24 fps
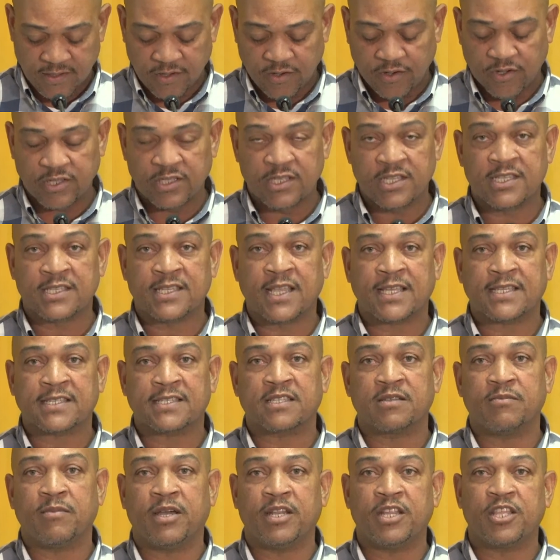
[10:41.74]
on
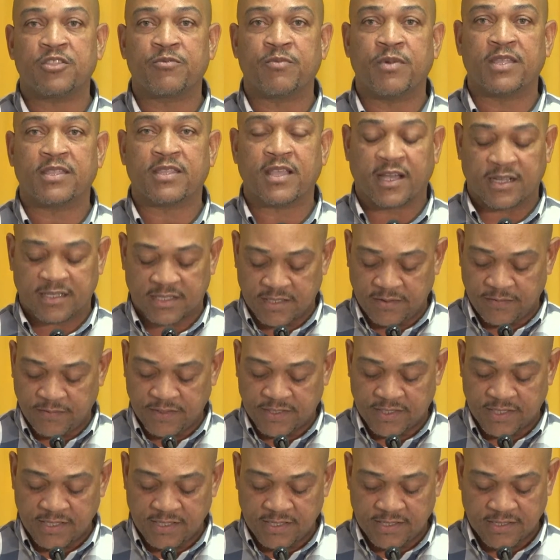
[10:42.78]
disaster management
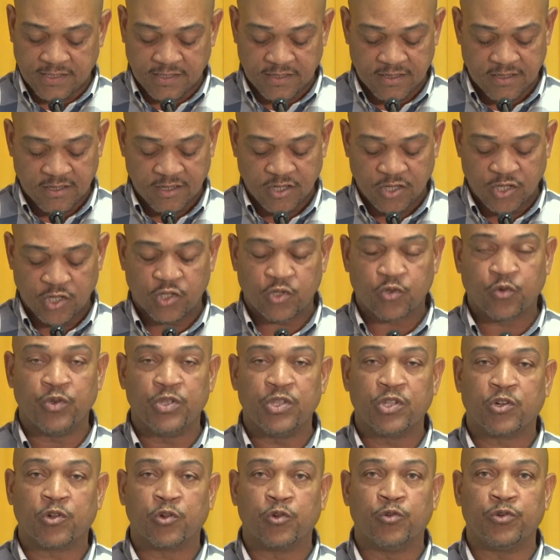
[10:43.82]
activities to
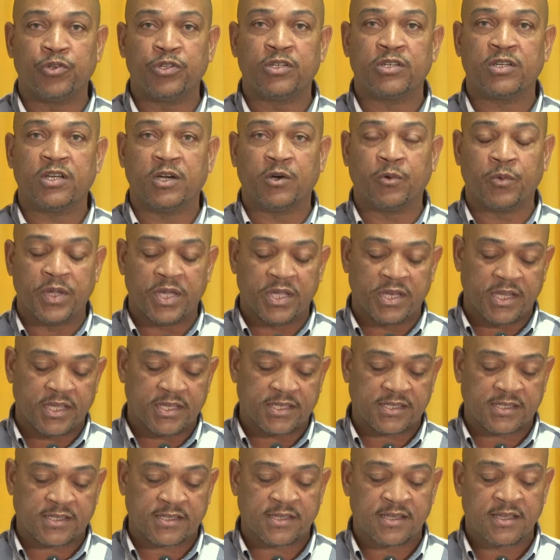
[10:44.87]
include
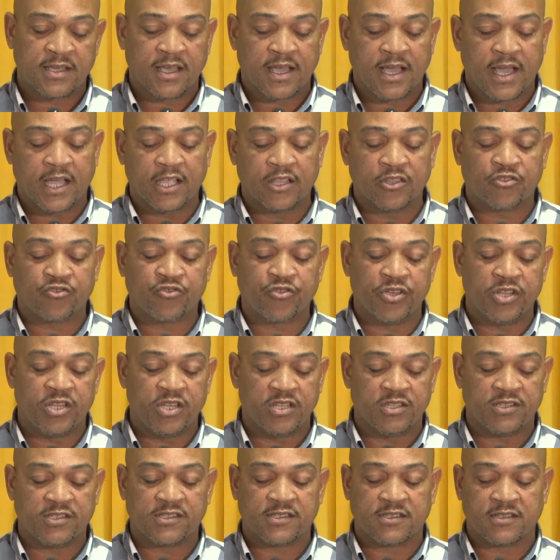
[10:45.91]
awareness and
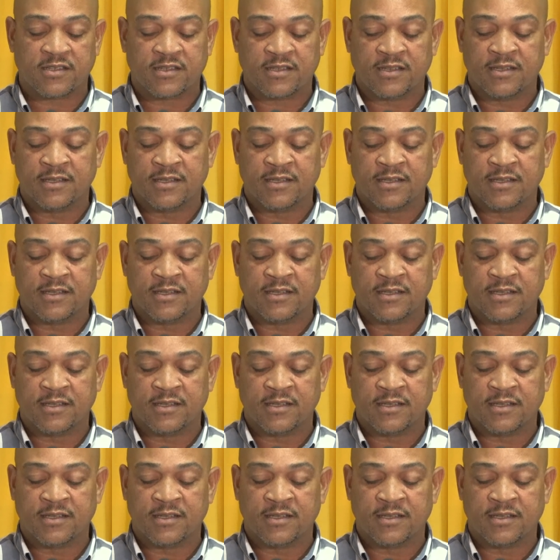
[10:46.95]
trainings.